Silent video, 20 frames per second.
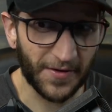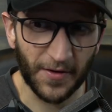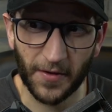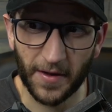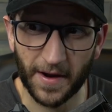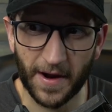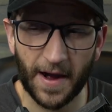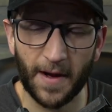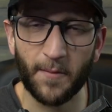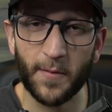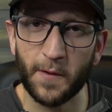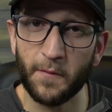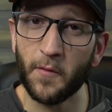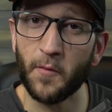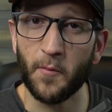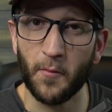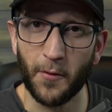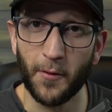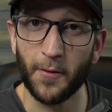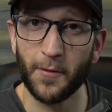so like I'm
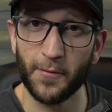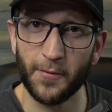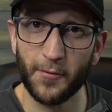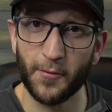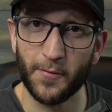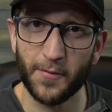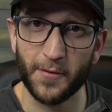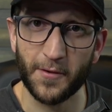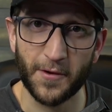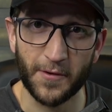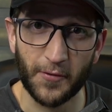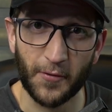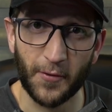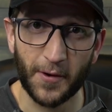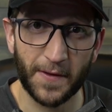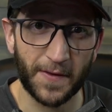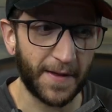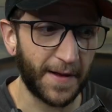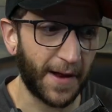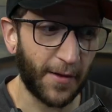even more a little bit
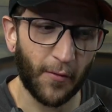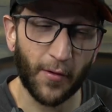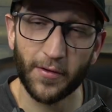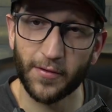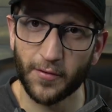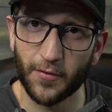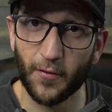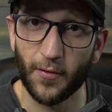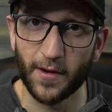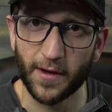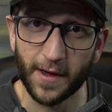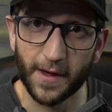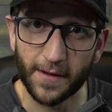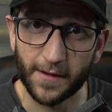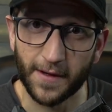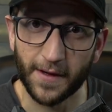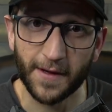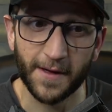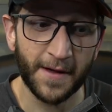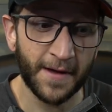annoyed than I was going
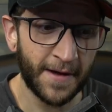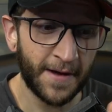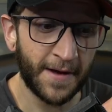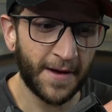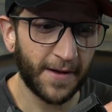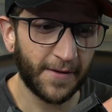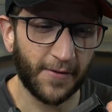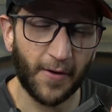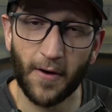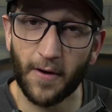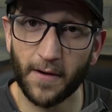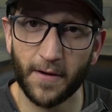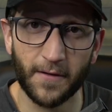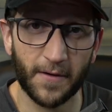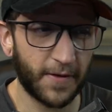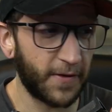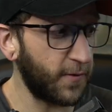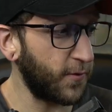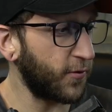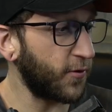into talking
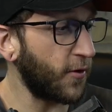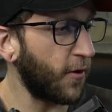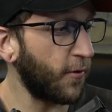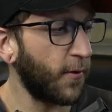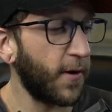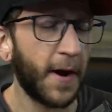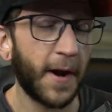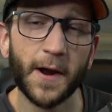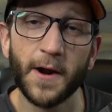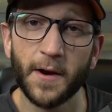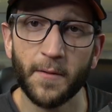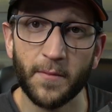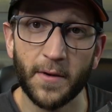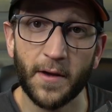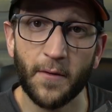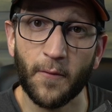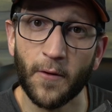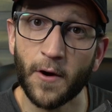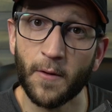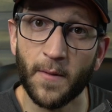because it was already going to
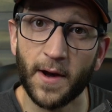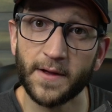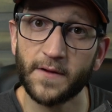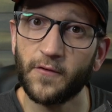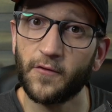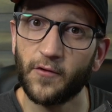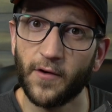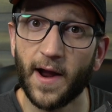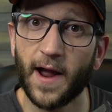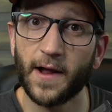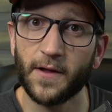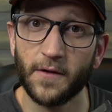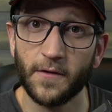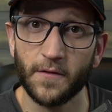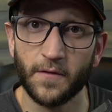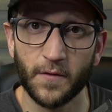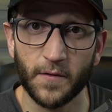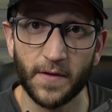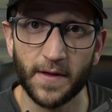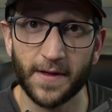be one of my
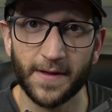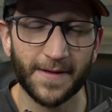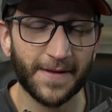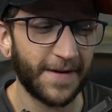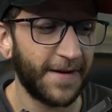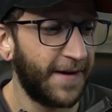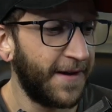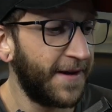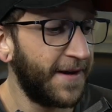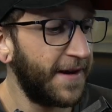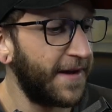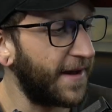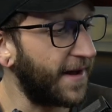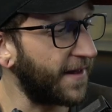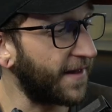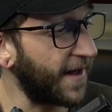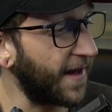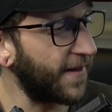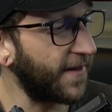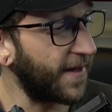detractors for this,
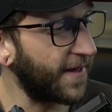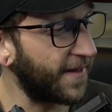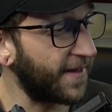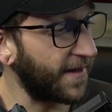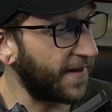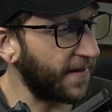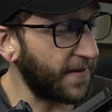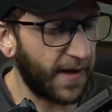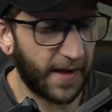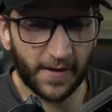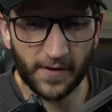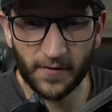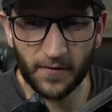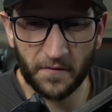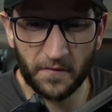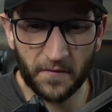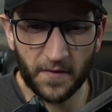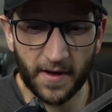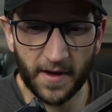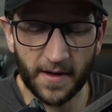and now that I see that that
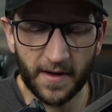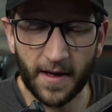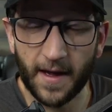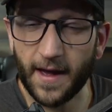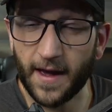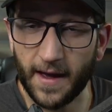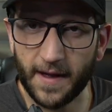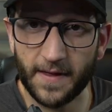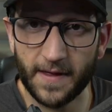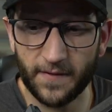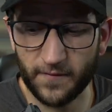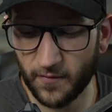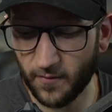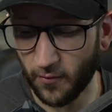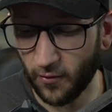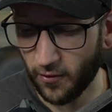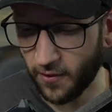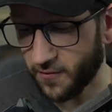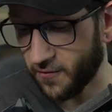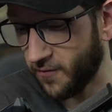doesn't fit, it's even
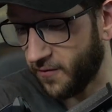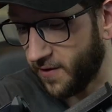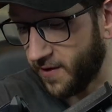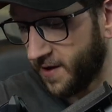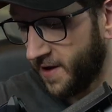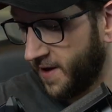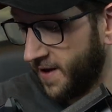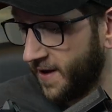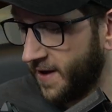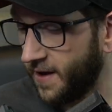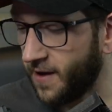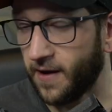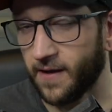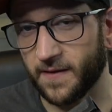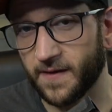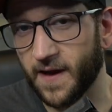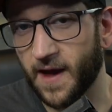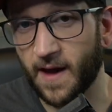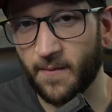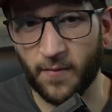more annoying. On
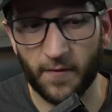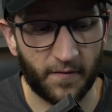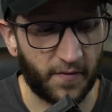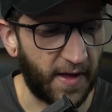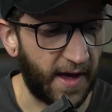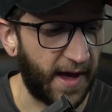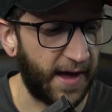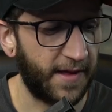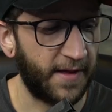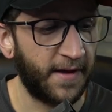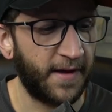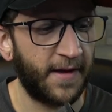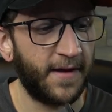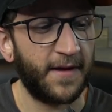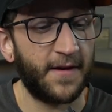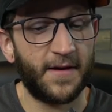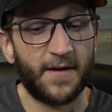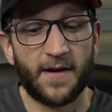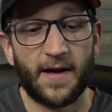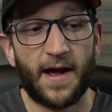top of that,
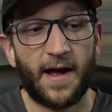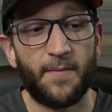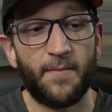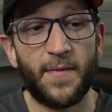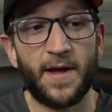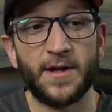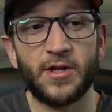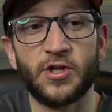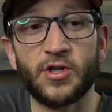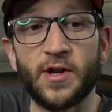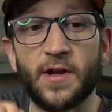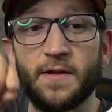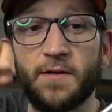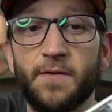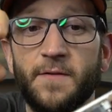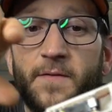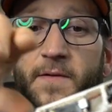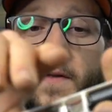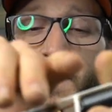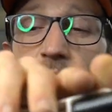I
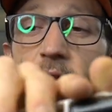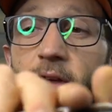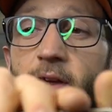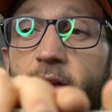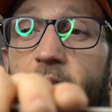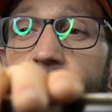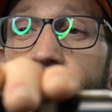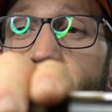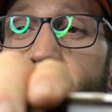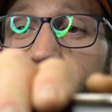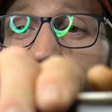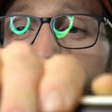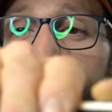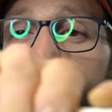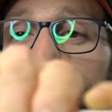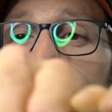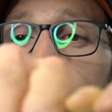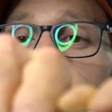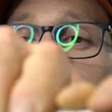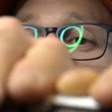mentioned the
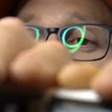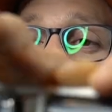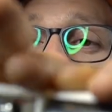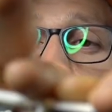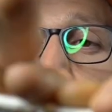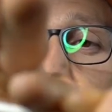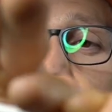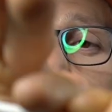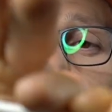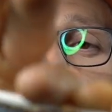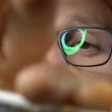uh,